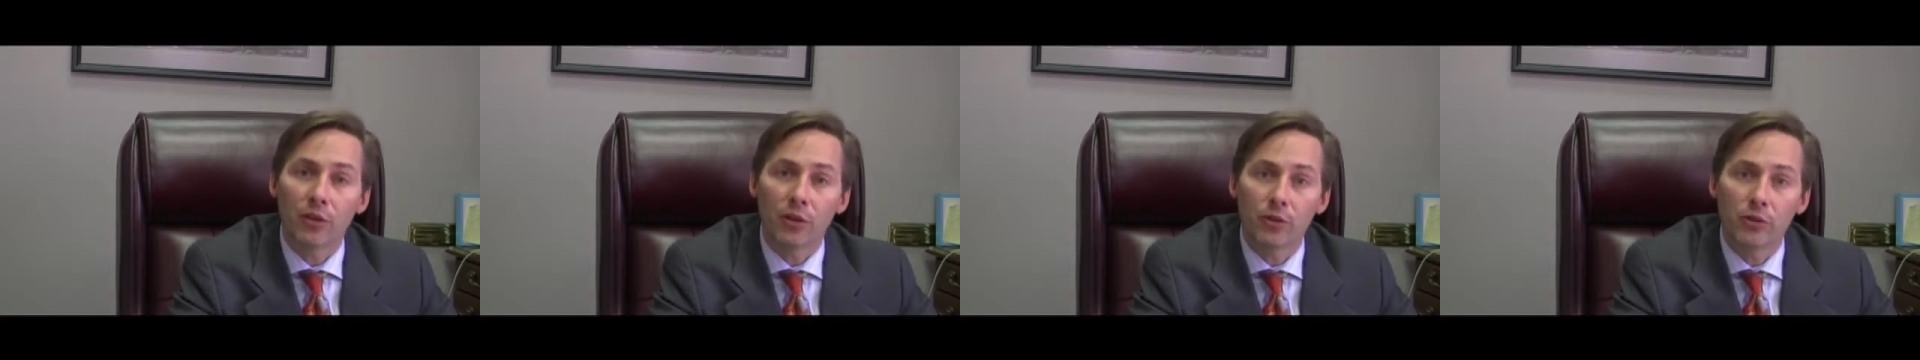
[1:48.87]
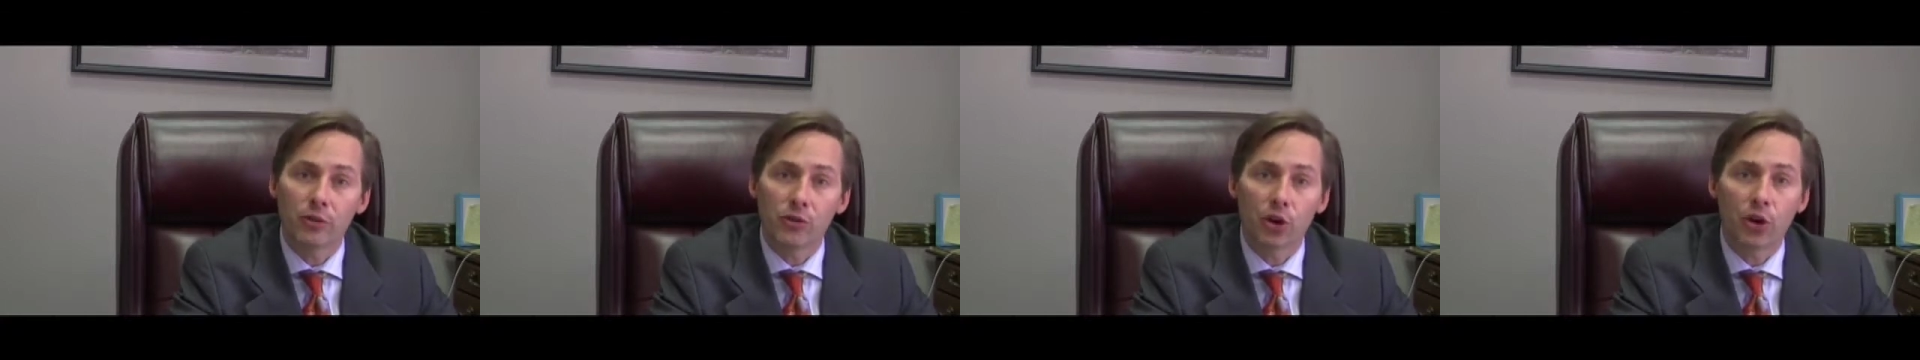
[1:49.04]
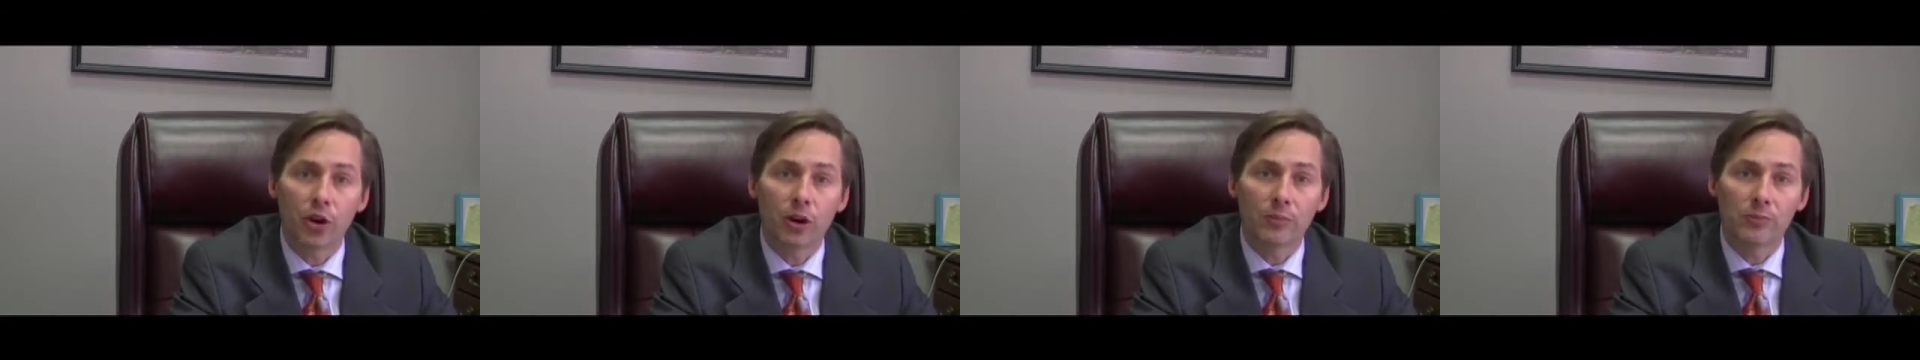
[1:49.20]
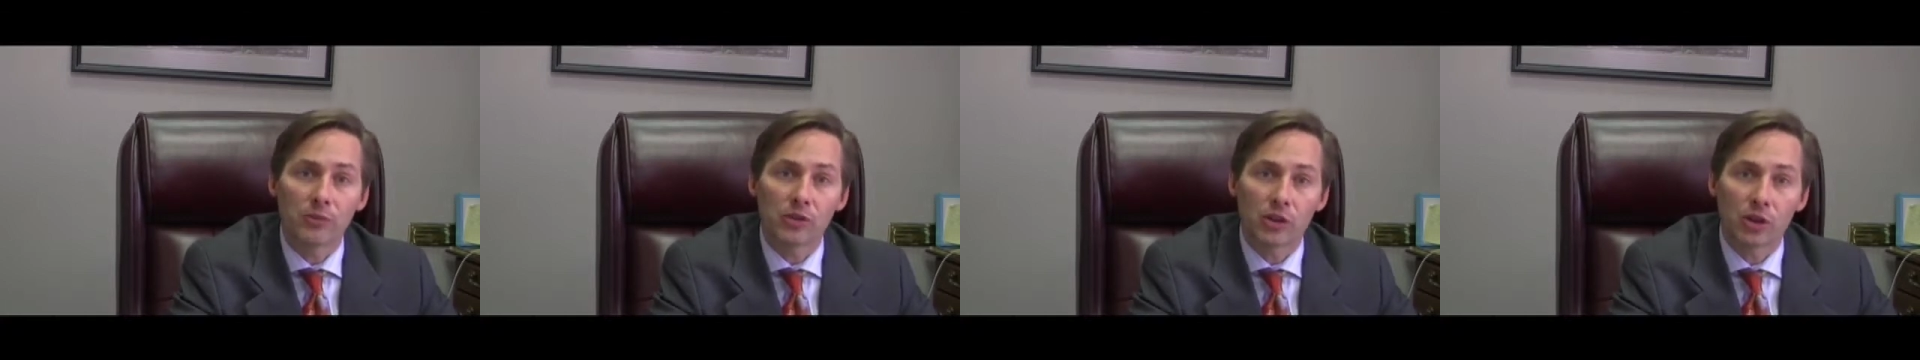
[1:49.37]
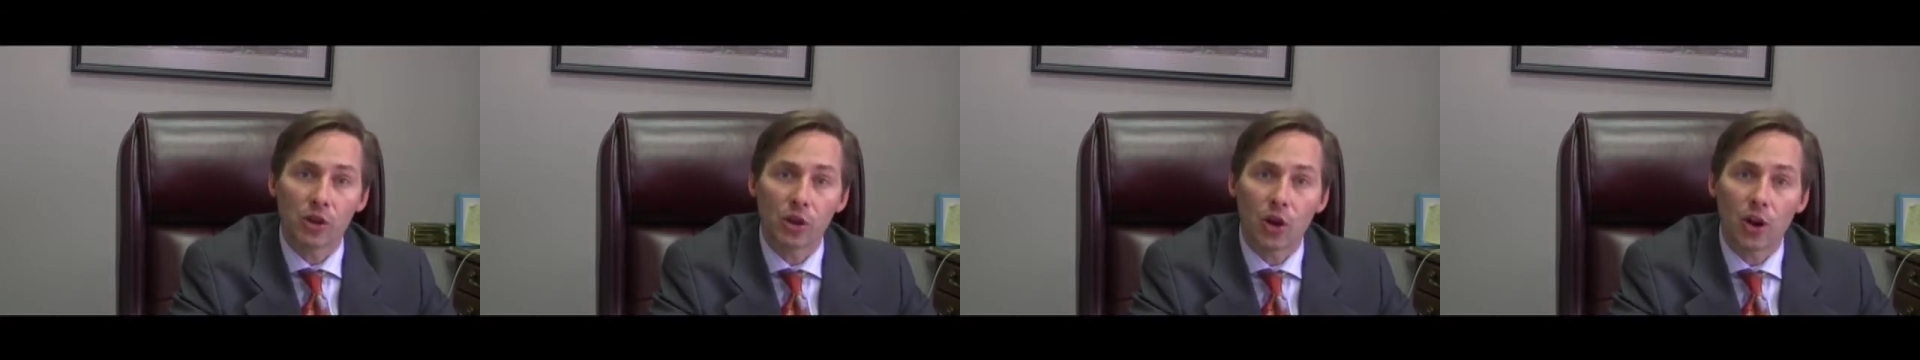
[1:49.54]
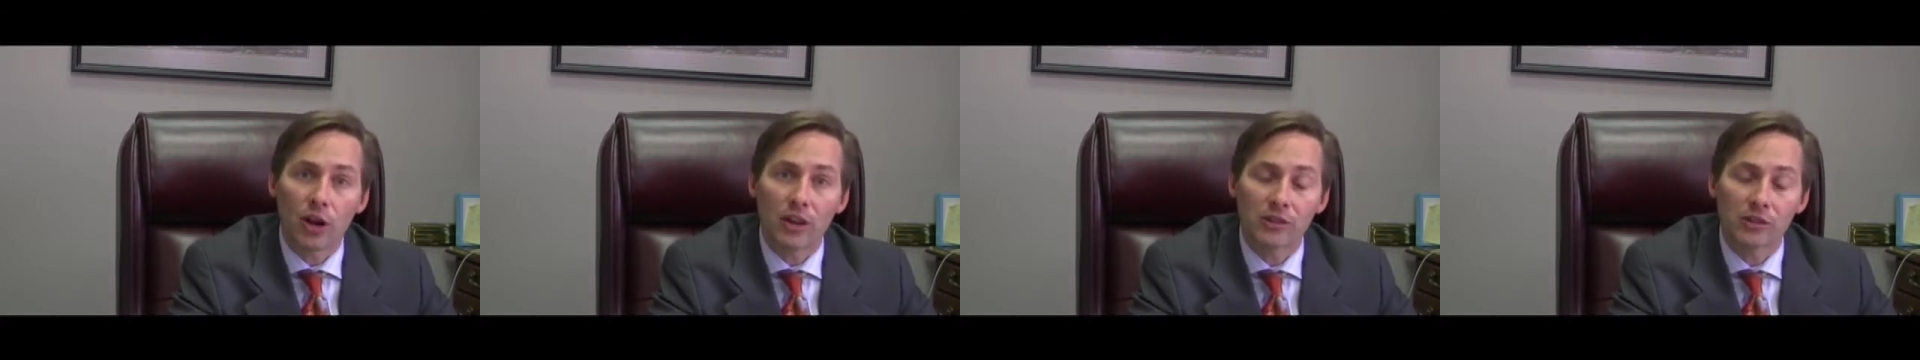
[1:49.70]
those harms and
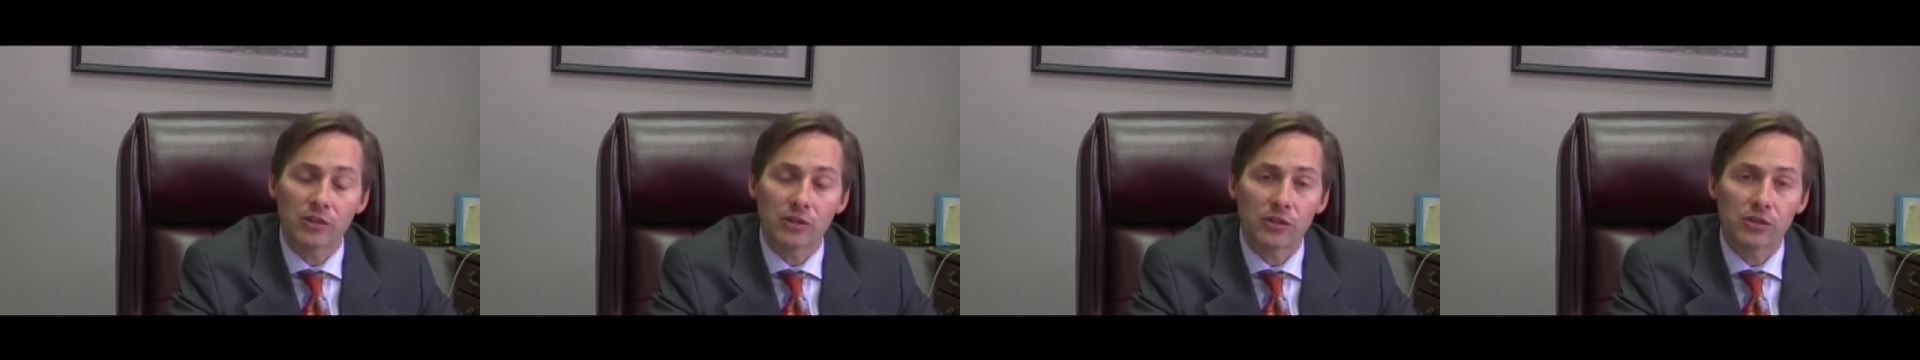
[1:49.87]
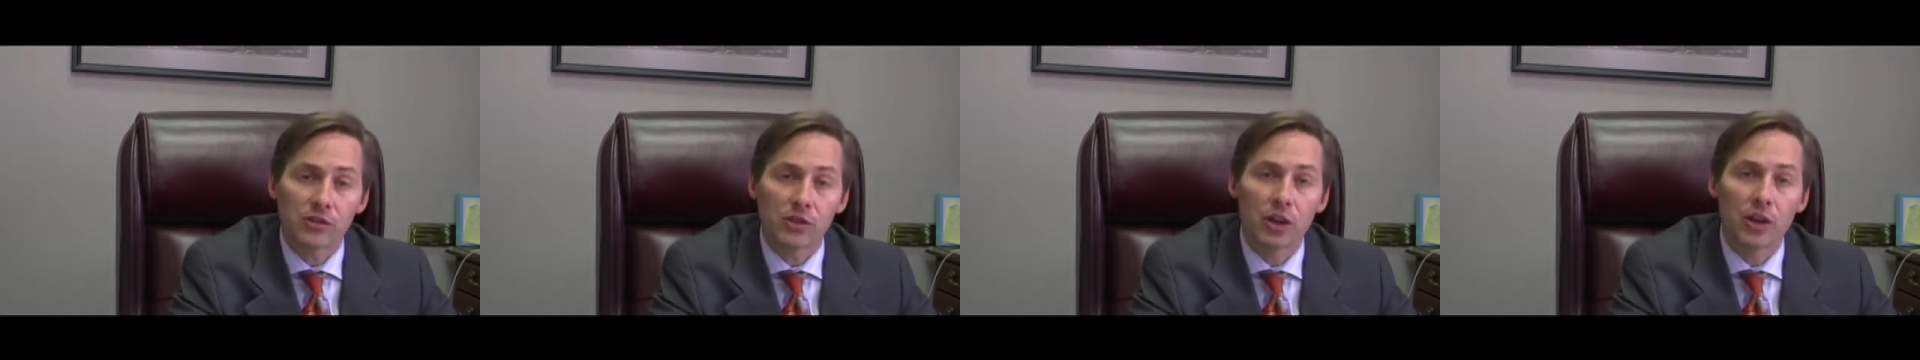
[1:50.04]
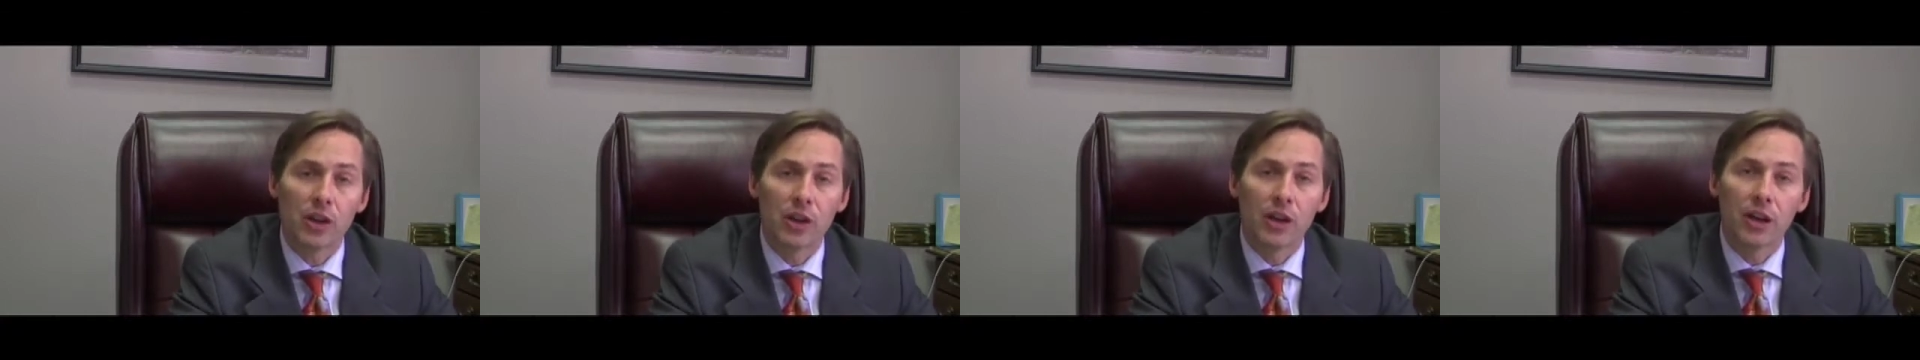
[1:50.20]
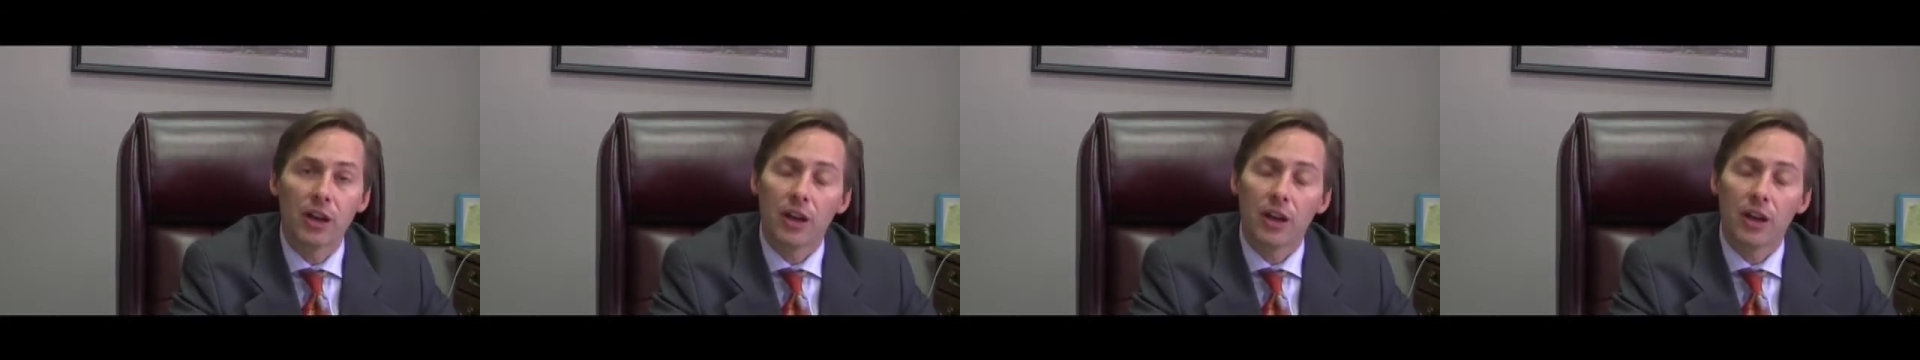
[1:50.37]
losses.